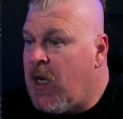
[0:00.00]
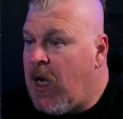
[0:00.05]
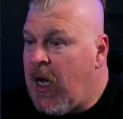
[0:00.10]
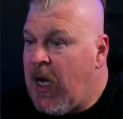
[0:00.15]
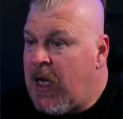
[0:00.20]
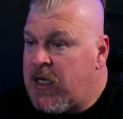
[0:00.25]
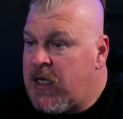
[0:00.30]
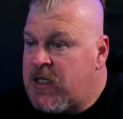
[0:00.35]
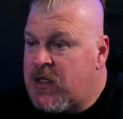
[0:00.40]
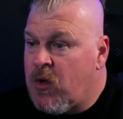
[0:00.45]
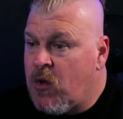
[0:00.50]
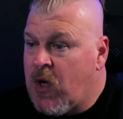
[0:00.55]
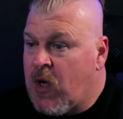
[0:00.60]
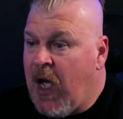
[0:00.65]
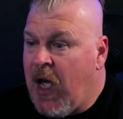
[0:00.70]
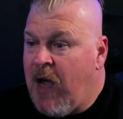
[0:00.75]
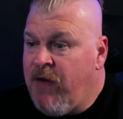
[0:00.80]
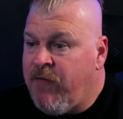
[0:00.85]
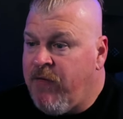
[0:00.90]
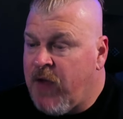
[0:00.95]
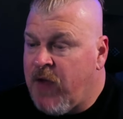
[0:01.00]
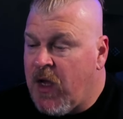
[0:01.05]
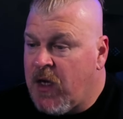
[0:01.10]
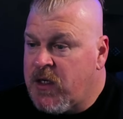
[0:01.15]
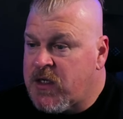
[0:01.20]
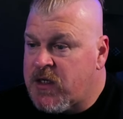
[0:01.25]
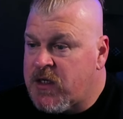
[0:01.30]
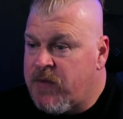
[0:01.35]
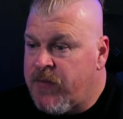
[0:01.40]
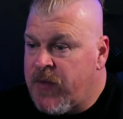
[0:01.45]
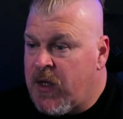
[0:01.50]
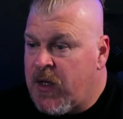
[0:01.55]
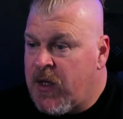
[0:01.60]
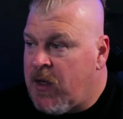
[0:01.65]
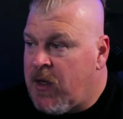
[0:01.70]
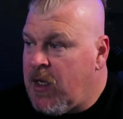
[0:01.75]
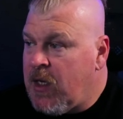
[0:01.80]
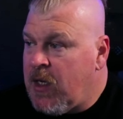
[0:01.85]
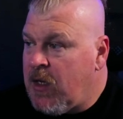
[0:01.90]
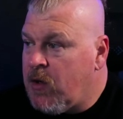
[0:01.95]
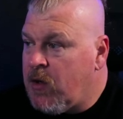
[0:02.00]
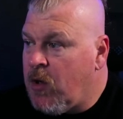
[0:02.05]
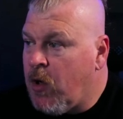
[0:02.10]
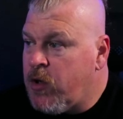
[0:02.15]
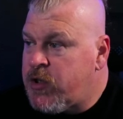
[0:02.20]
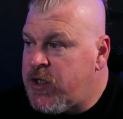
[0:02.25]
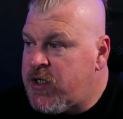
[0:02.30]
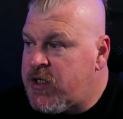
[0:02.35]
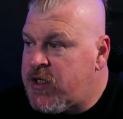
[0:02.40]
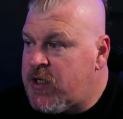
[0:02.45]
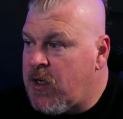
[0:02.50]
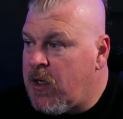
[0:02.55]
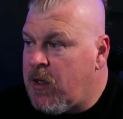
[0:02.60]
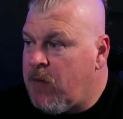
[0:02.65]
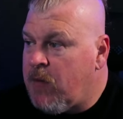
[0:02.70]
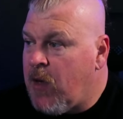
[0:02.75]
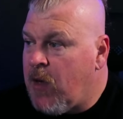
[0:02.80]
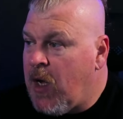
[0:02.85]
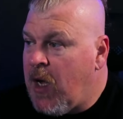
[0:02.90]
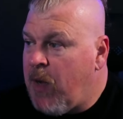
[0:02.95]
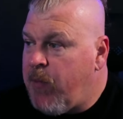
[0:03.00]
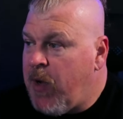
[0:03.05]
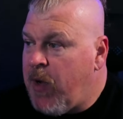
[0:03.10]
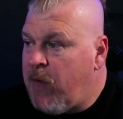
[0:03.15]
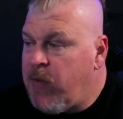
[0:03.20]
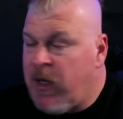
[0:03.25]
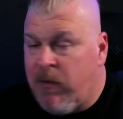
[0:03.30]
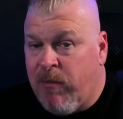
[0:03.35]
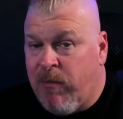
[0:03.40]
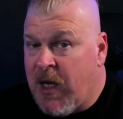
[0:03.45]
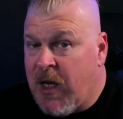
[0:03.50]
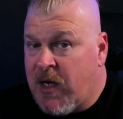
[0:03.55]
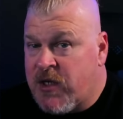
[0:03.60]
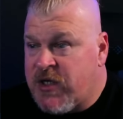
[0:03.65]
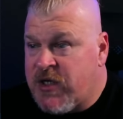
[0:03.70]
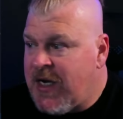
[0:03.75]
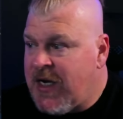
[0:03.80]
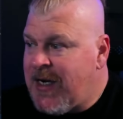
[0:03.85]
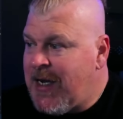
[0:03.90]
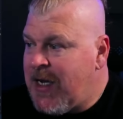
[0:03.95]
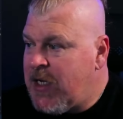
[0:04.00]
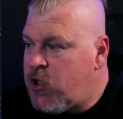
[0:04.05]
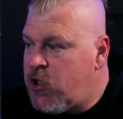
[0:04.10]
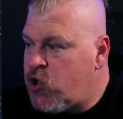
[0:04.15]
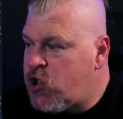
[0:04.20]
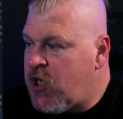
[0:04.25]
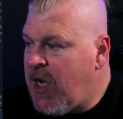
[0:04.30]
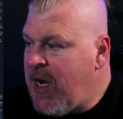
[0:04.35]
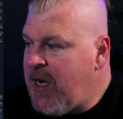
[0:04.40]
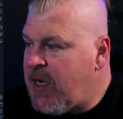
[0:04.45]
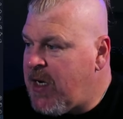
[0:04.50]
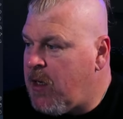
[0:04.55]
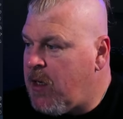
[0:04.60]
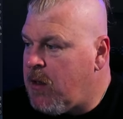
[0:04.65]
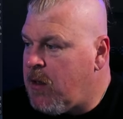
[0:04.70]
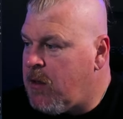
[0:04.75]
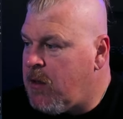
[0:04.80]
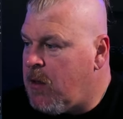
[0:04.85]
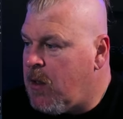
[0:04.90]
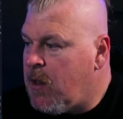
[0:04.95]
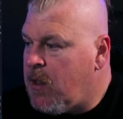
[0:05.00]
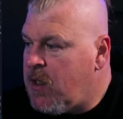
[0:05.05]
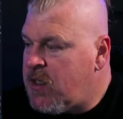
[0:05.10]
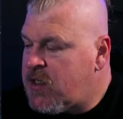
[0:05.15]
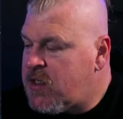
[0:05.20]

Uh, so Conflux, the largest uh, public blockchain in China, is